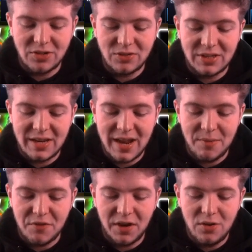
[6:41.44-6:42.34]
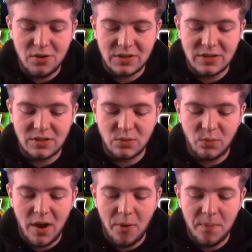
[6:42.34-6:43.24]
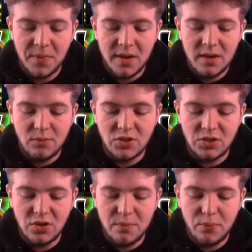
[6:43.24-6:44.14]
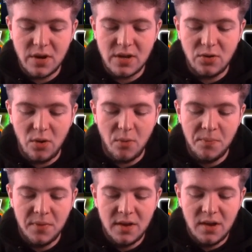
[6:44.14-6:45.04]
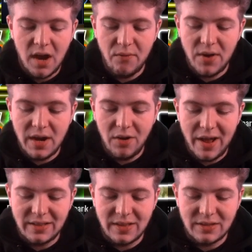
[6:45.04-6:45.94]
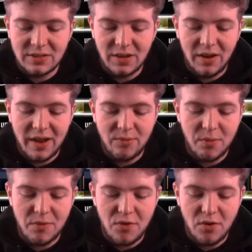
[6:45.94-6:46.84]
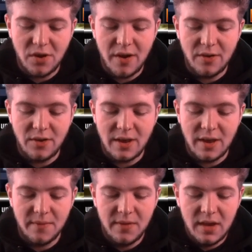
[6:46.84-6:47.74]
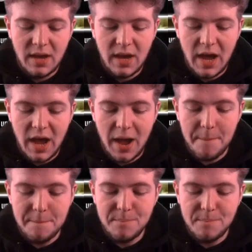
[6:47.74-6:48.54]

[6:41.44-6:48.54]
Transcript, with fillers: can see now, we've unlocked this as well, which is looking pretty cool. I really like this. I like what we've got going on here. Um,